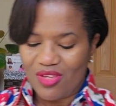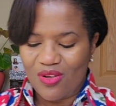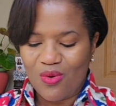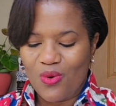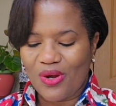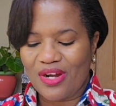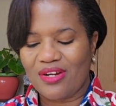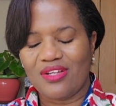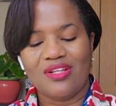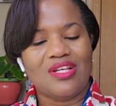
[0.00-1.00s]

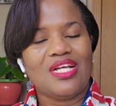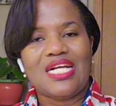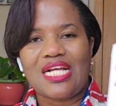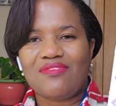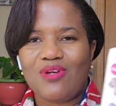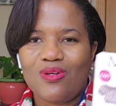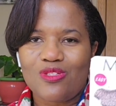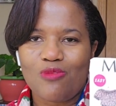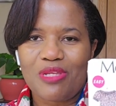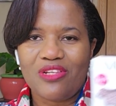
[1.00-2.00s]
Or I've
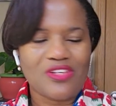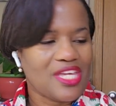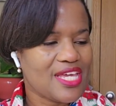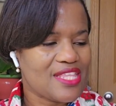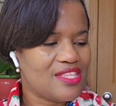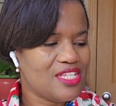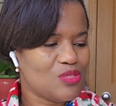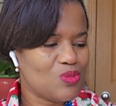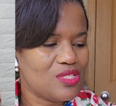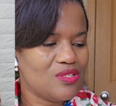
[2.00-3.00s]
also been looking at this
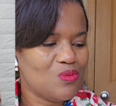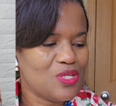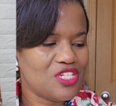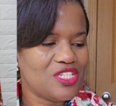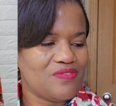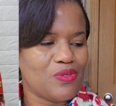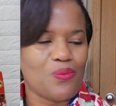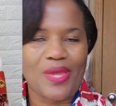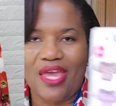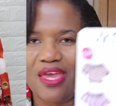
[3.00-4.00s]
one, which is
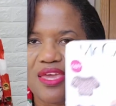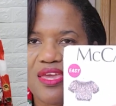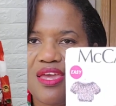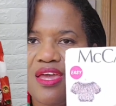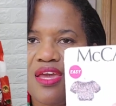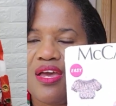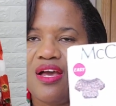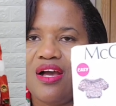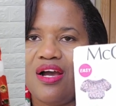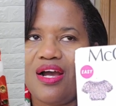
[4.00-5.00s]
view A.
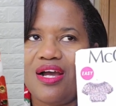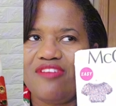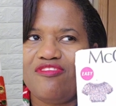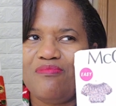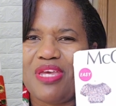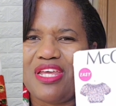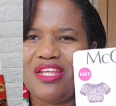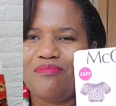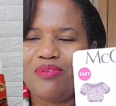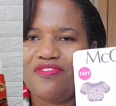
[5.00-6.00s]
I've made
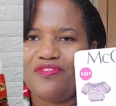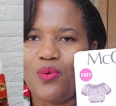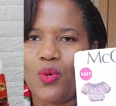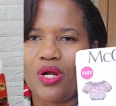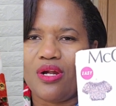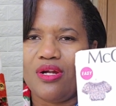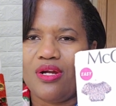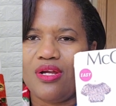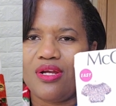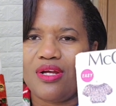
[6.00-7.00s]
it before,
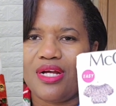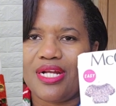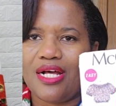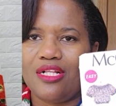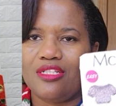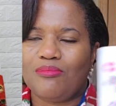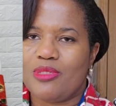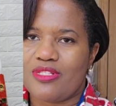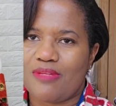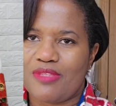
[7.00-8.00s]
and I'll
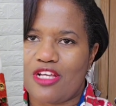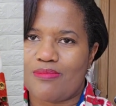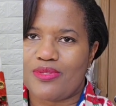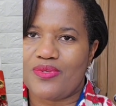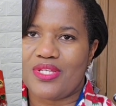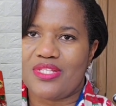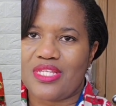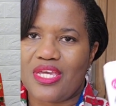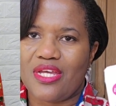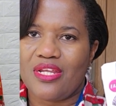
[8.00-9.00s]
put something up so you can
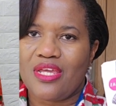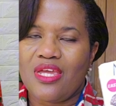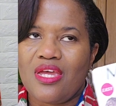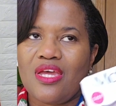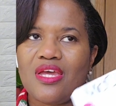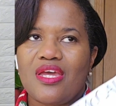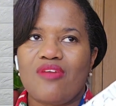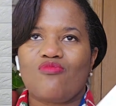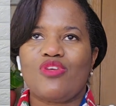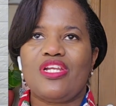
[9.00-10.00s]
see it.
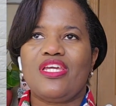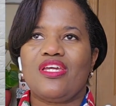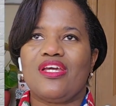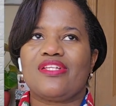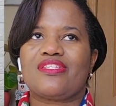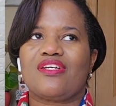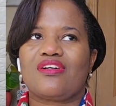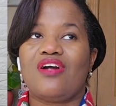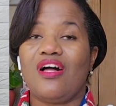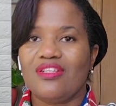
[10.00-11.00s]
It's a
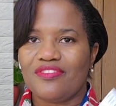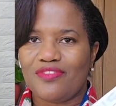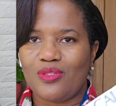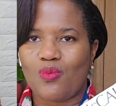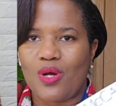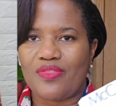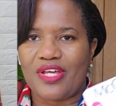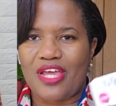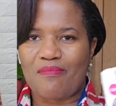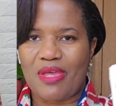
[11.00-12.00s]
colorful one
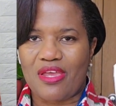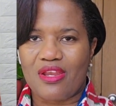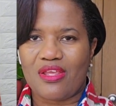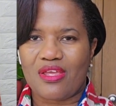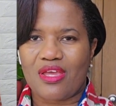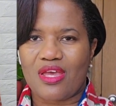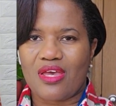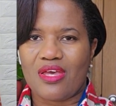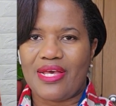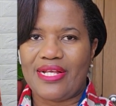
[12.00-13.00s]
that I made,
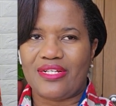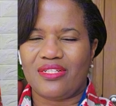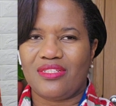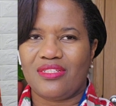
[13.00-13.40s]
and